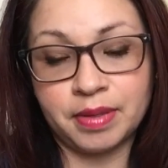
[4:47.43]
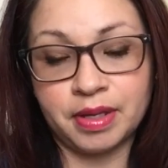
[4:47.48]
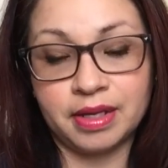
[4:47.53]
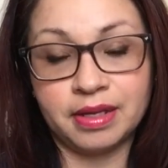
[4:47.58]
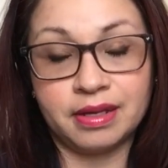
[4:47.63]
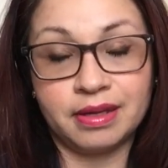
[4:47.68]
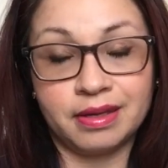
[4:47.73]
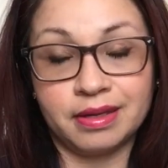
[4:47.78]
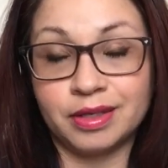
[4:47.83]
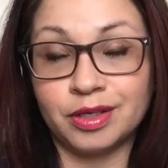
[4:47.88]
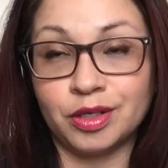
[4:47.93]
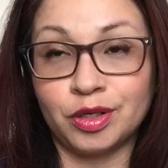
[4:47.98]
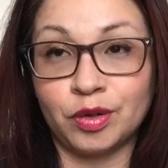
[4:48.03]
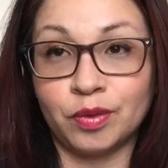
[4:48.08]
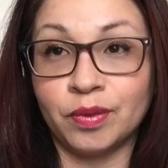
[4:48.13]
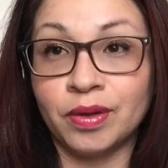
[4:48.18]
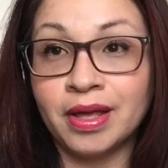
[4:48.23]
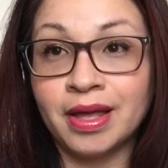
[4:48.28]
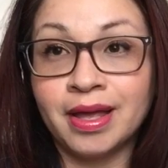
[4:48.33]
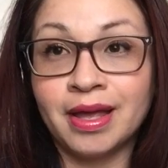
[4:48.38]
But, you
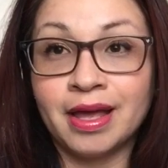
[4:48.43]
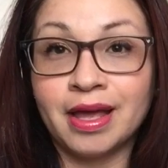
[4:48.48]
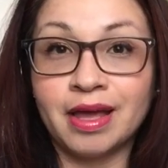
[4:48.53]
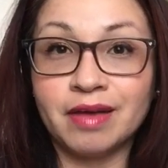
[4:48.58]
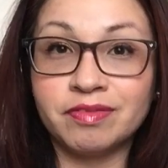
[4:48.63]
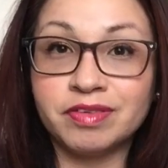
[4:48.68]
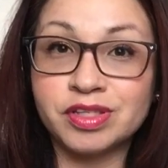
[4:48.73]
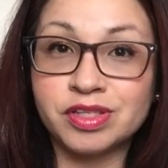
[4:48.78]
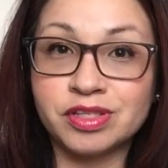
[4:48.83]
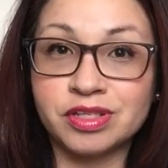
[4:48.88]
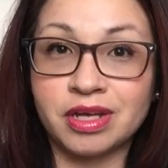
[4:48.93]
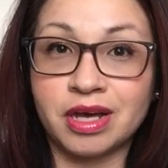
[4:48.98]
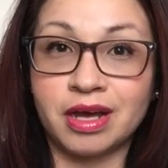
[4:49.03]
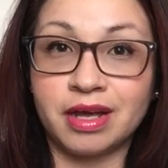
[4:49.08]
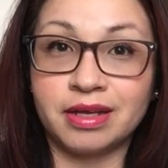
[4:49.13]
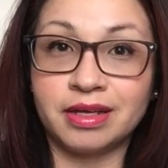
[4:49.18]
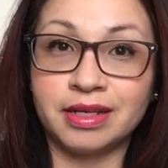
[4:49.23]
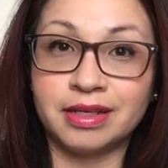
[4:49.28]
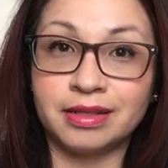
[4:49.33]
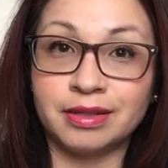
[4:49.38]
know, if it's
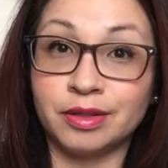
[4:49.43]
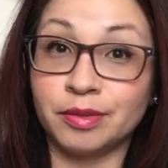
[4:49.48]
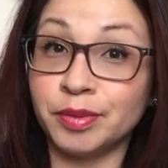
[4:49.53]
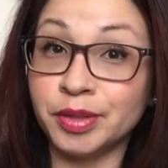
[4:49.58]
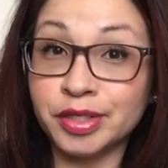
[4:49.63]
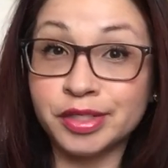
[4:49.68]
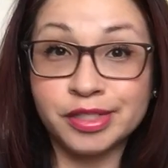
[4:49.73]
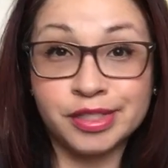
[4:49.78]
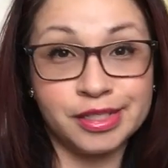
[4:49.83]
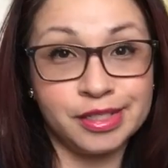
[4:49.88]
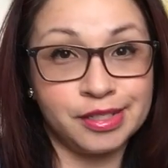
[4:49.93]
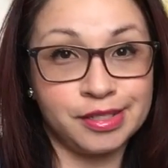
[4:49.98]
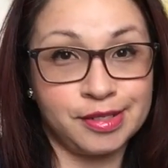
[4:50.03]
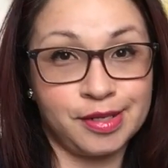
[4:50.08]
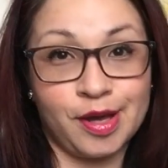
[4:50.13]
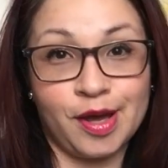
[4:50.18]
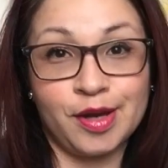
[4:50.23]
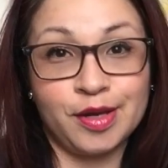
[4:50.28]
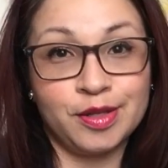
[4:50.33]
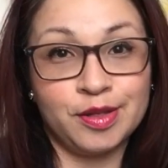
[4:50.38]
not in the books, it's
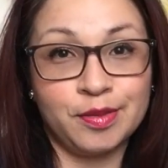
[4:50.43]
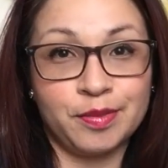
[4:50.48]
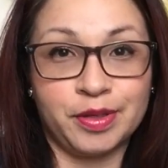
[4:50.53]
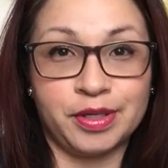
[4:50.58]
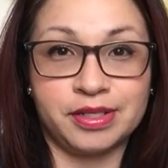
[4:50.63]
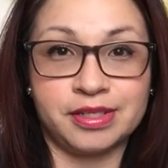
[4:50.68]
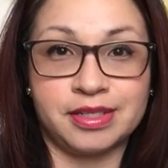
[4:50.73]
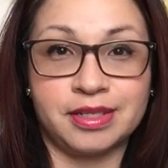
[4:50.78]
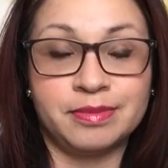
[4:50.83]
not in the books.